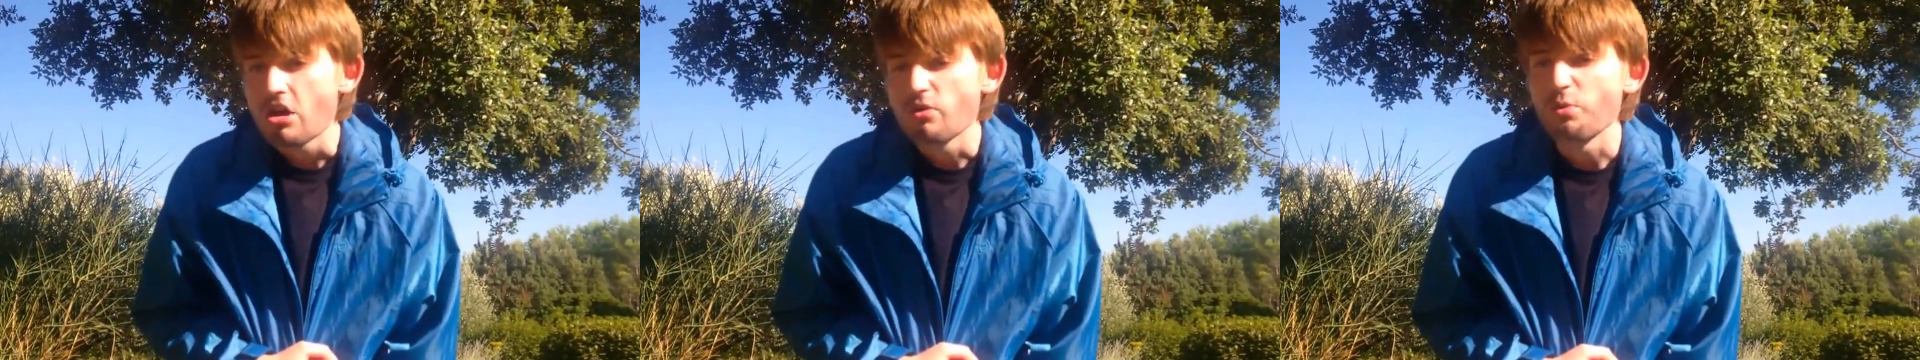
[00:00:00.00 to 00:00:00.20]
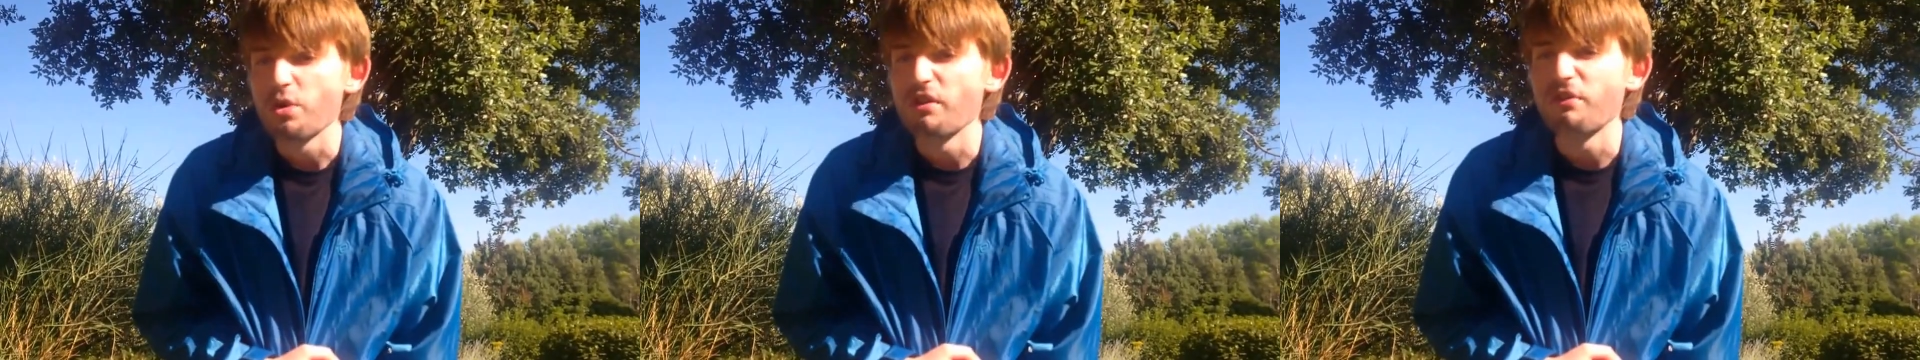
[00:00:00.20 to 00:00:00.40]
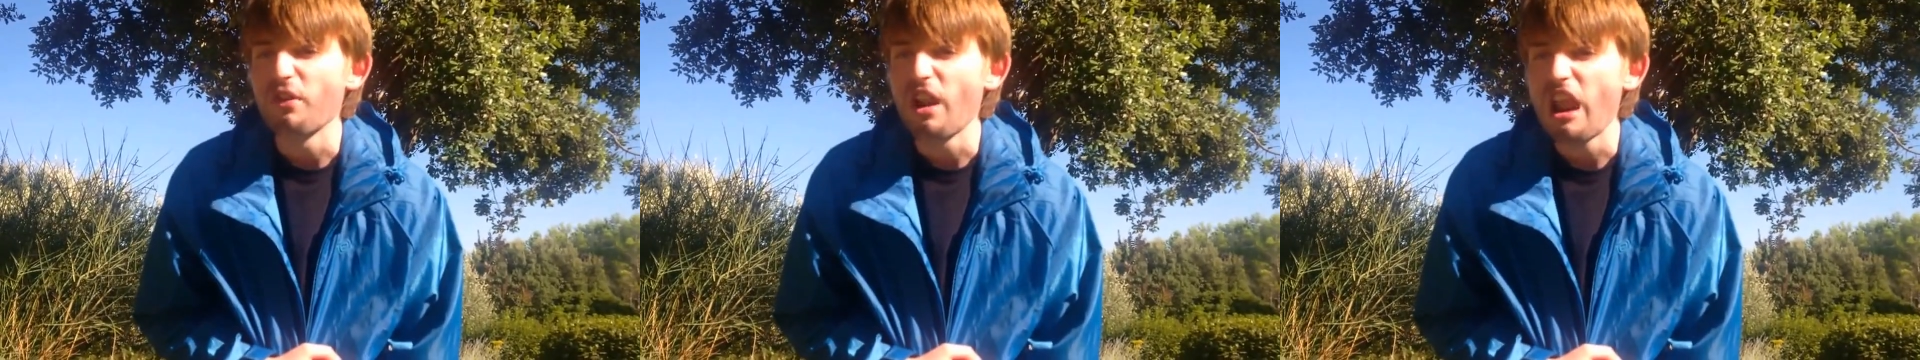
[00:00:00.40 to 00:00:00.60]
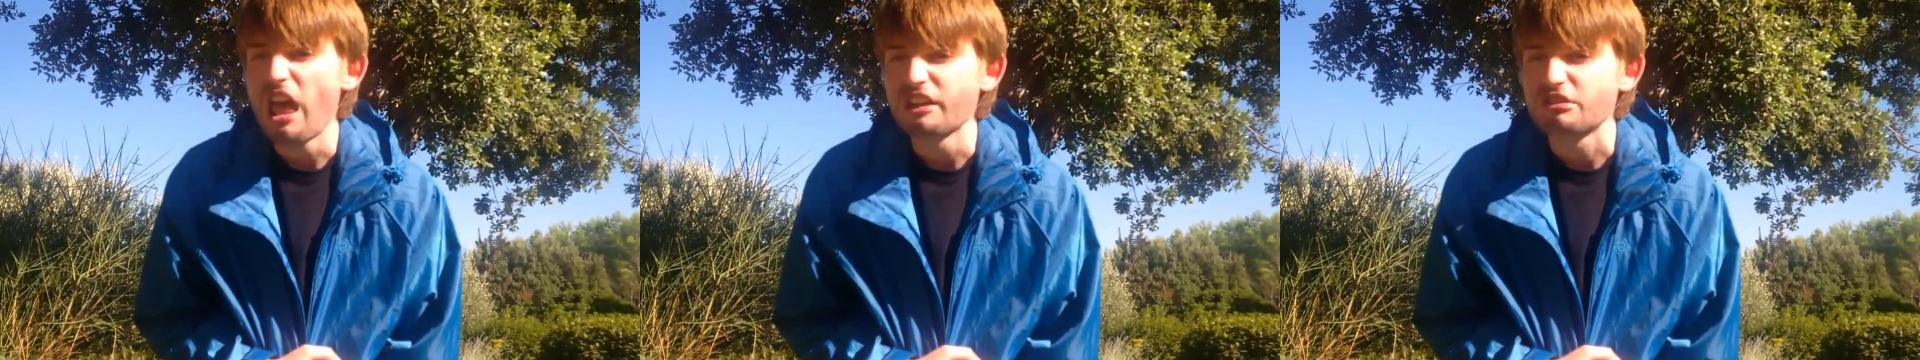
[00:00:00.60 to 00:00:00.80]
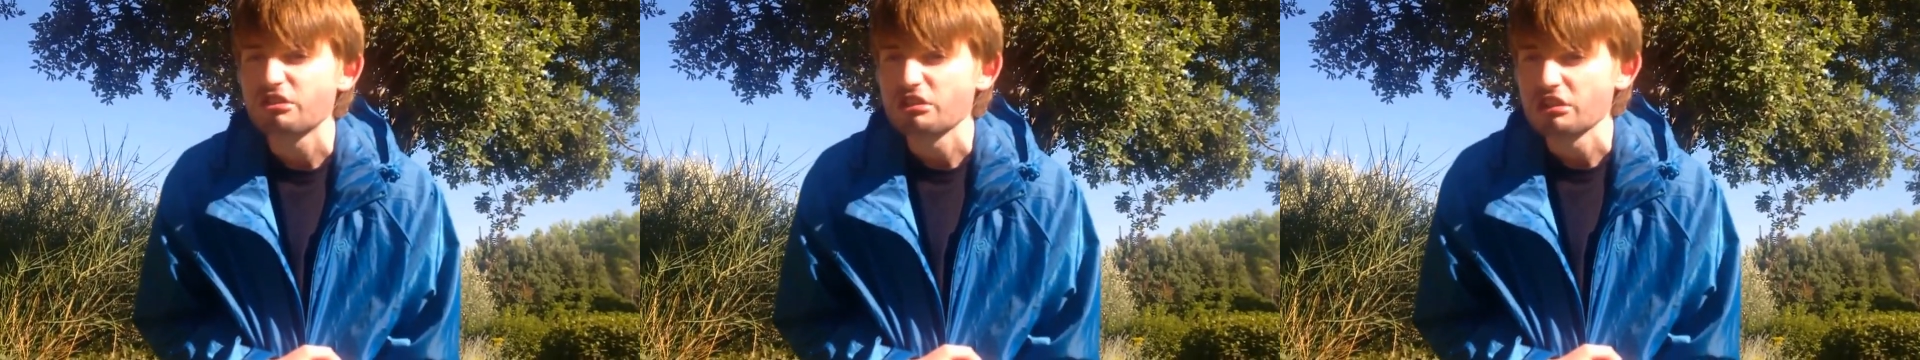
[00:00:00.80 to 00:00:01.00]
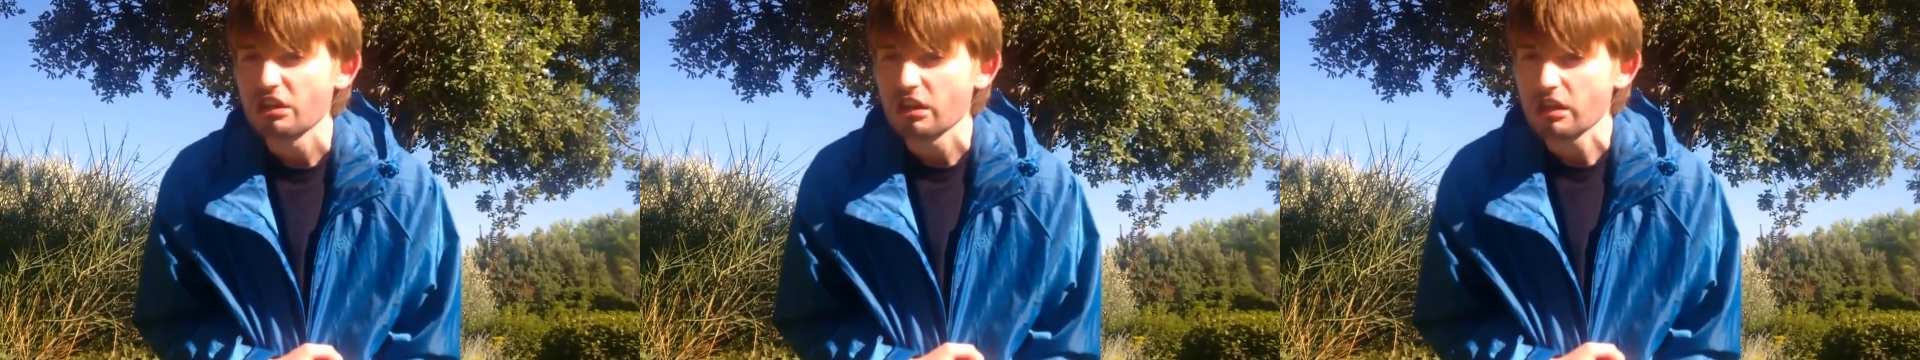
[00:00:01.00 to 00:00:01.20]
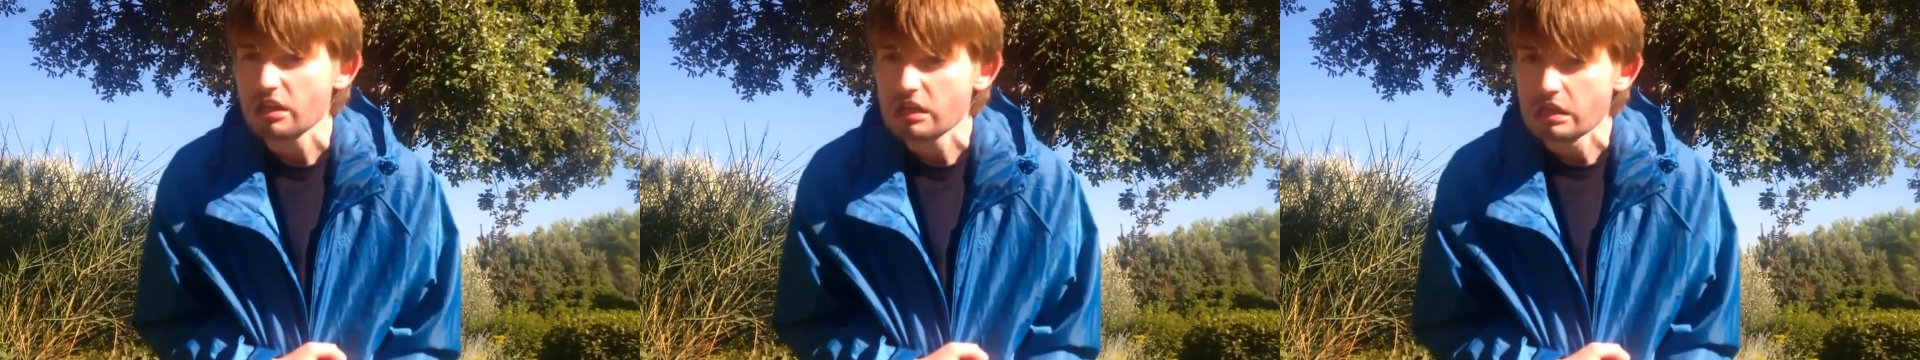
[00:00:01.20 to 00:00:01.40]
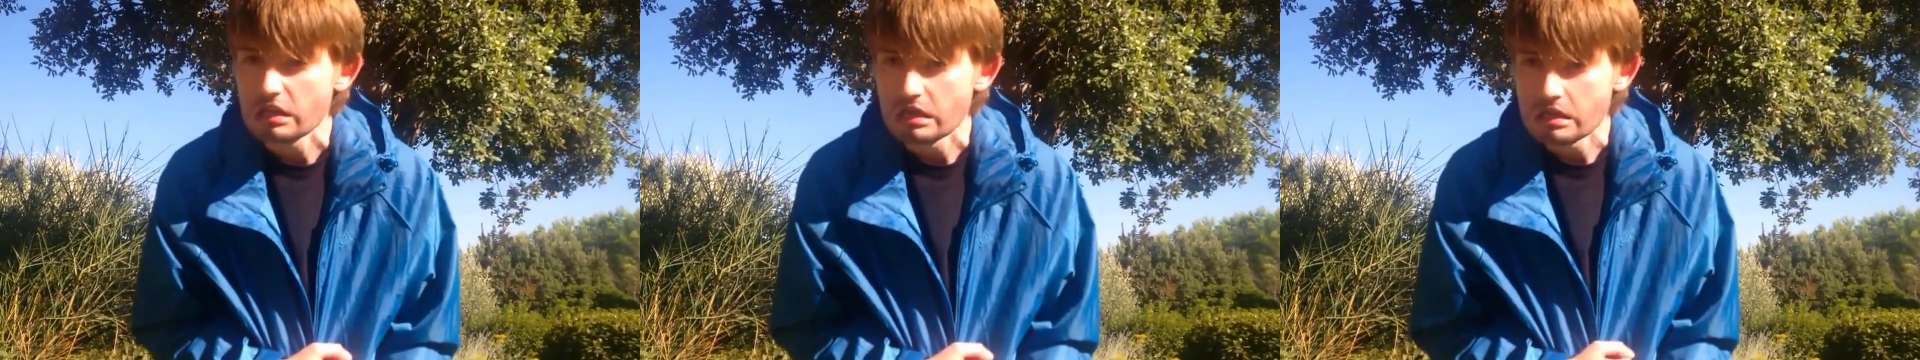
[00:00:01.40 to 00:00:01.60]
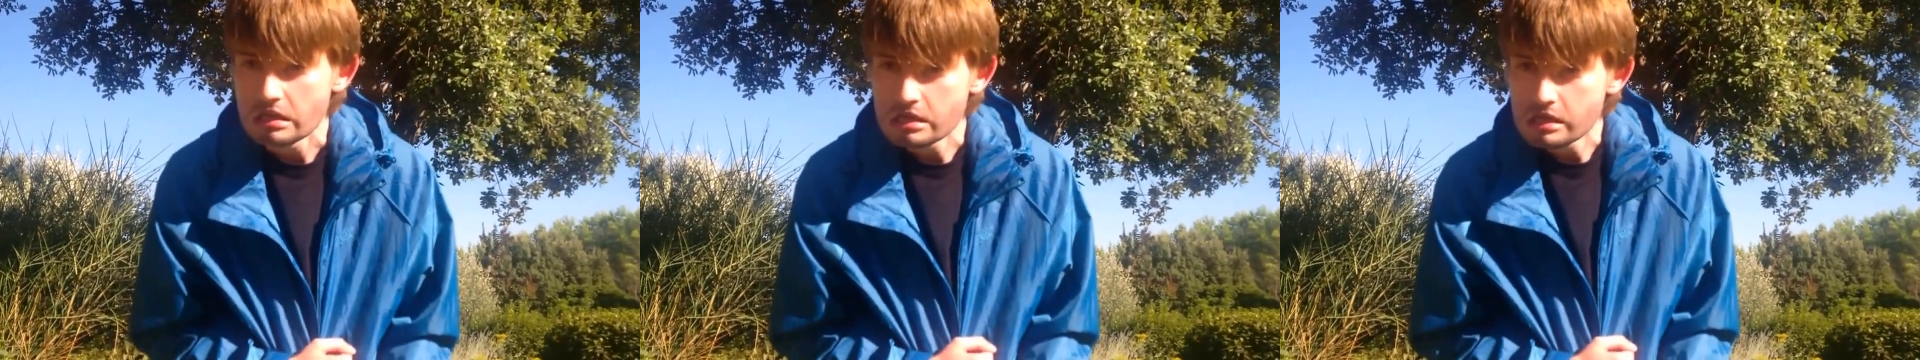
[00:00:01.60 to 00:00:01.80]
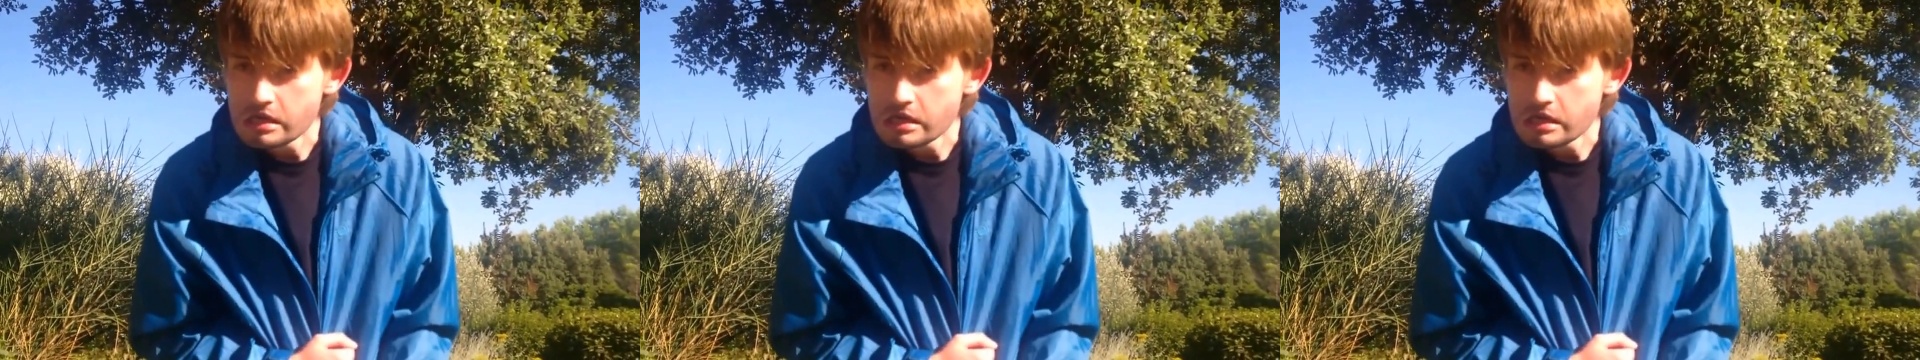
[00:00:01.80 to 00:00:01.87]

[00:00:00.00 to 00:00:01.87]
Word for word: with lechery.